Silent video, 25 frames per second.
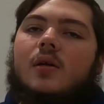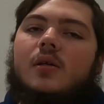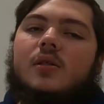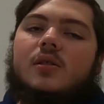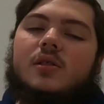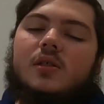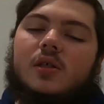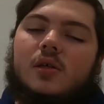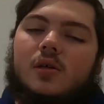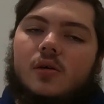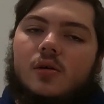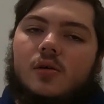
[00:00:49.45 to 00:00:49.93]

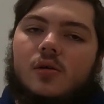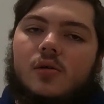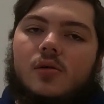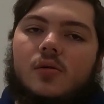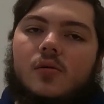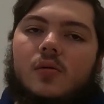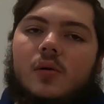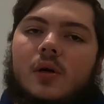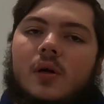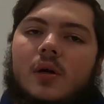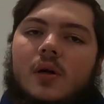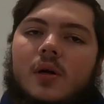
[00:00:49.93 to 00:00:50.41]

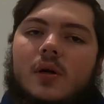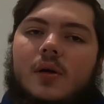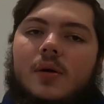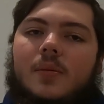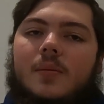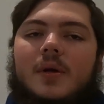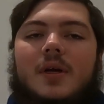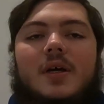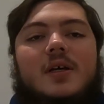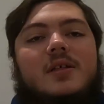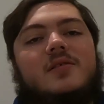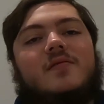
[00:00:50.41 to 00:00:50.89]
So
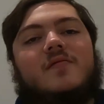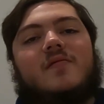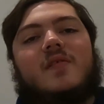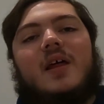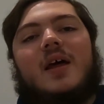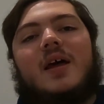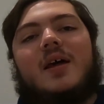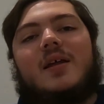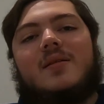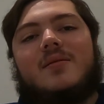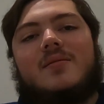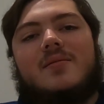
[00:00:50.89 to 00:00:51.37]
because of
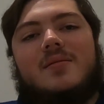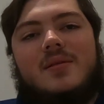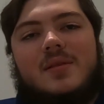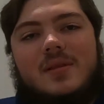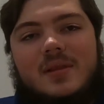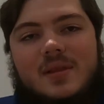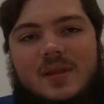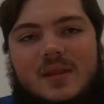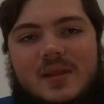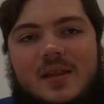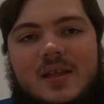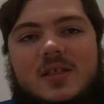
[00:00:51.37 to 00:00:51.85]
that,
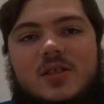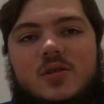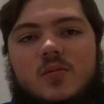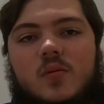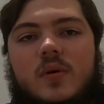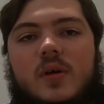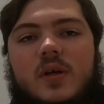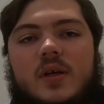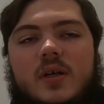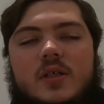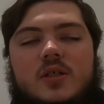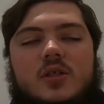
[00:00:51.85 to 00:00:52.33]
this
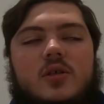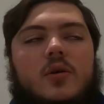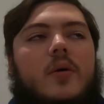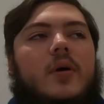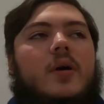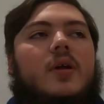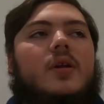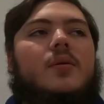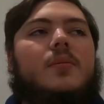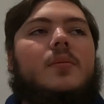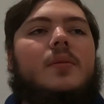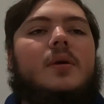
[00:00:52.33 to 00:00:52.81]
week is
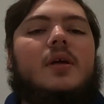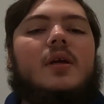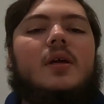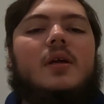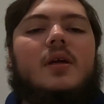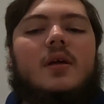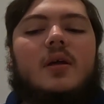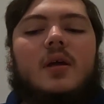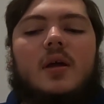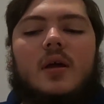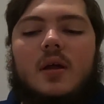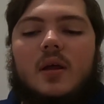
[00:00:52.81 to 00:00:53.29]
going to
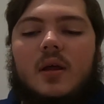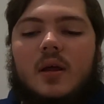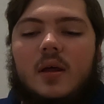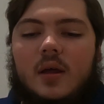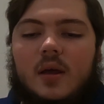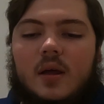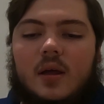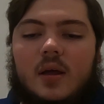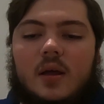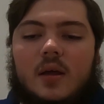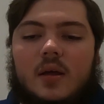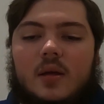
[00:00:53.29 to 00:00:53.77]
be
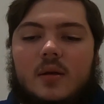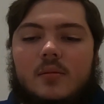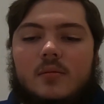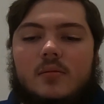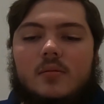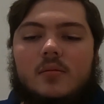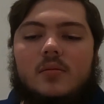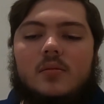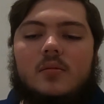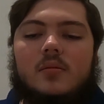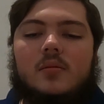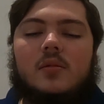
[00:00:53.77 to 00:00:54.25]

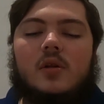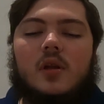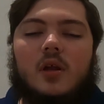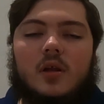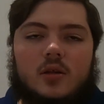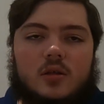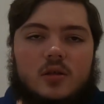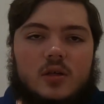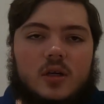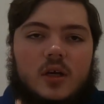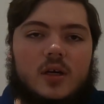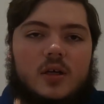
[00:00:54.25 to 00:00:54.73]

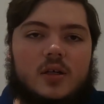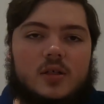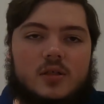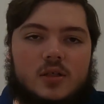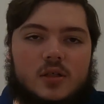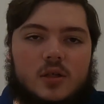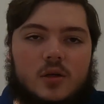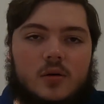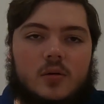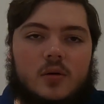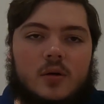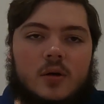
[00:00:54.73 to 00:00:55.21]
another tech
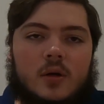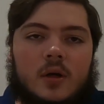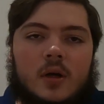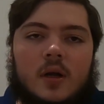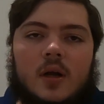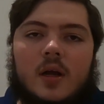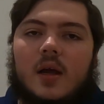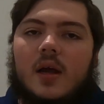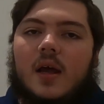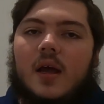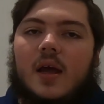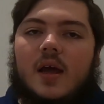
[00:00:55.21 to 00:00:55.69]
episode.
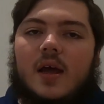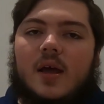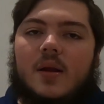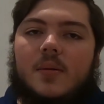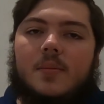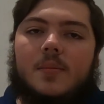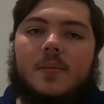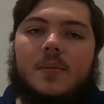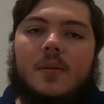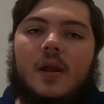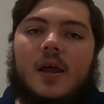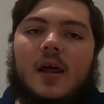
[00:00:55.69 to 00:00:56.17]

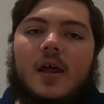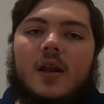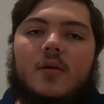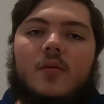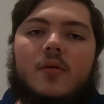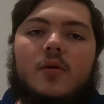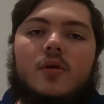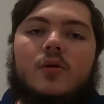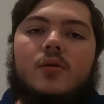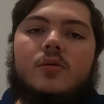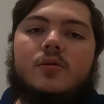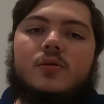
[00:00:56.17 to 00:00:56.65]
And
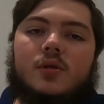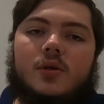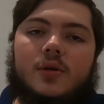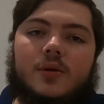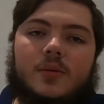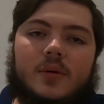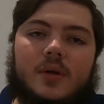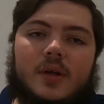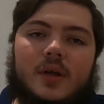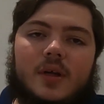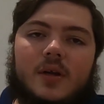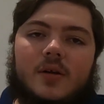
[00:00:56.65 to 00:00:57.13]
anyone who
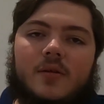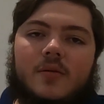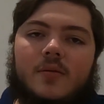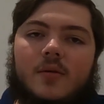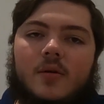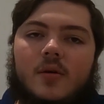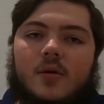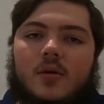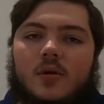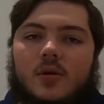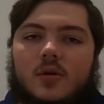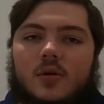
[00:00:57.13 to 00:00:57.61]
tuned
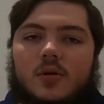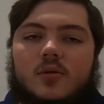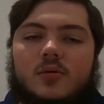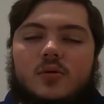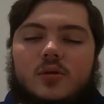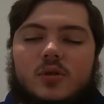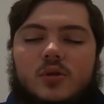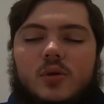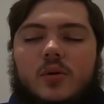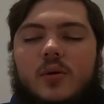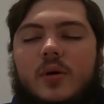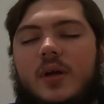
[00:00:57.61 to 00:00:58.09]
in or
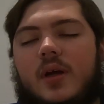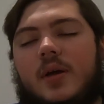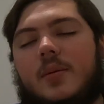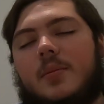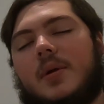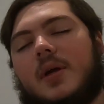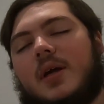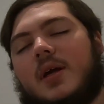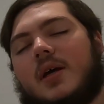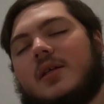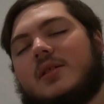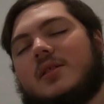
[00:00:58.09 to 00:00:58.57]
who's tuning in
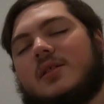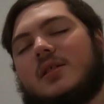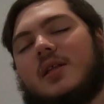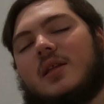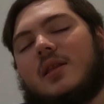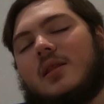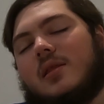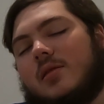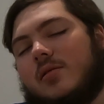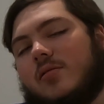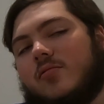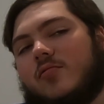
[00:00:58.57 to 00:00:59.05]
because they
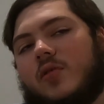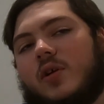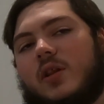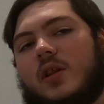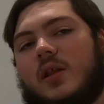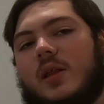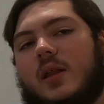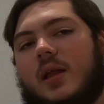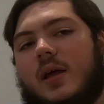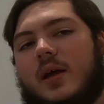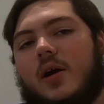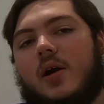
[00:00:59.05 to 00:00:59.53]

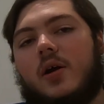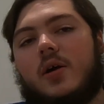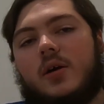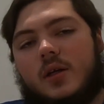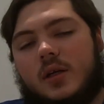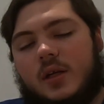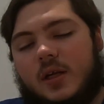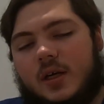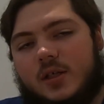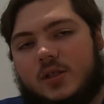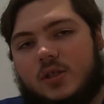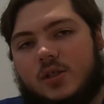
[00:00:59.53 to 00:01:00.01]
really like
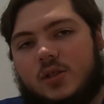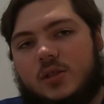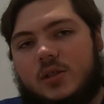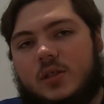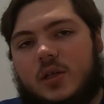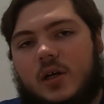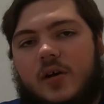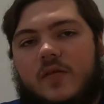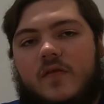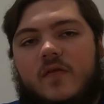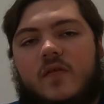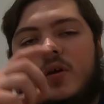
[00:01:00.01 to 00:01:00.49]
architecture
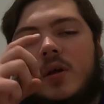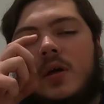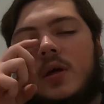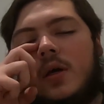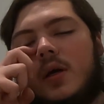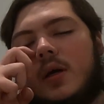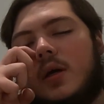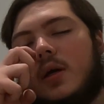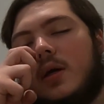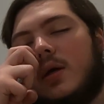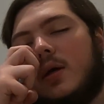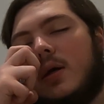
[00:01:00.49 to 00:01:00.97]
stuff,
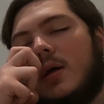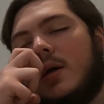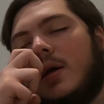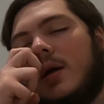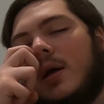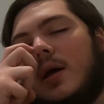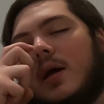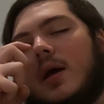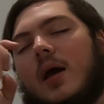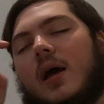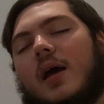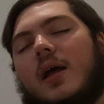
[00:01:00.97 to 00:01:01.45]

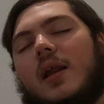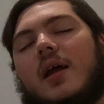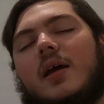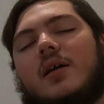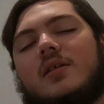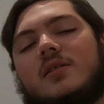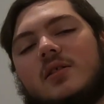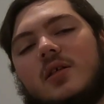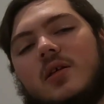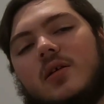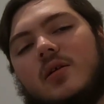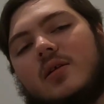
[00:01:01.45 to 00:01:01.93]
I'd
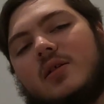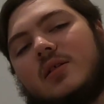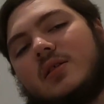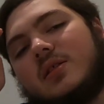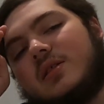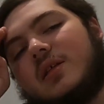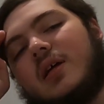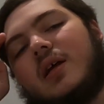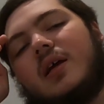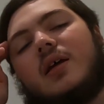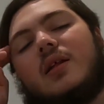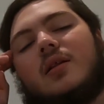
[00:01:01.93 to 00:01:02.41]
ask you to
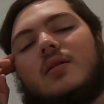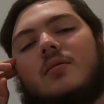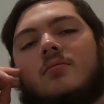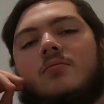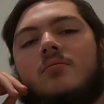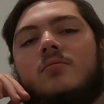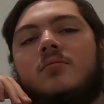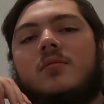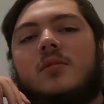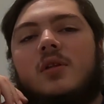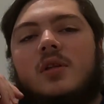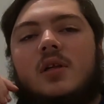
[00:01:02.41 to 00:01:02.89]
stay
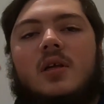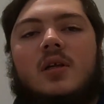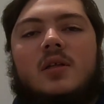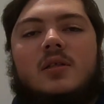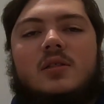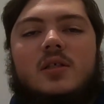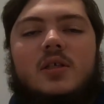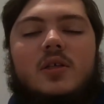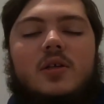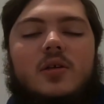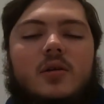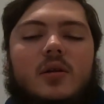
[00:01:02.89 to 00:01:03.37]
and
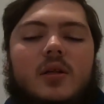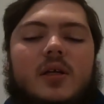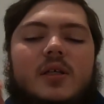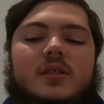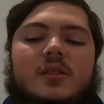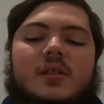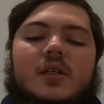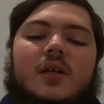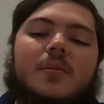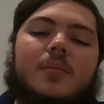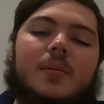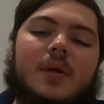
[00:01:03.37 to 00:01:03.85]
continue
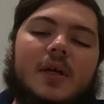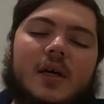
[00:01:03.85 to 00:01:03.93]
listening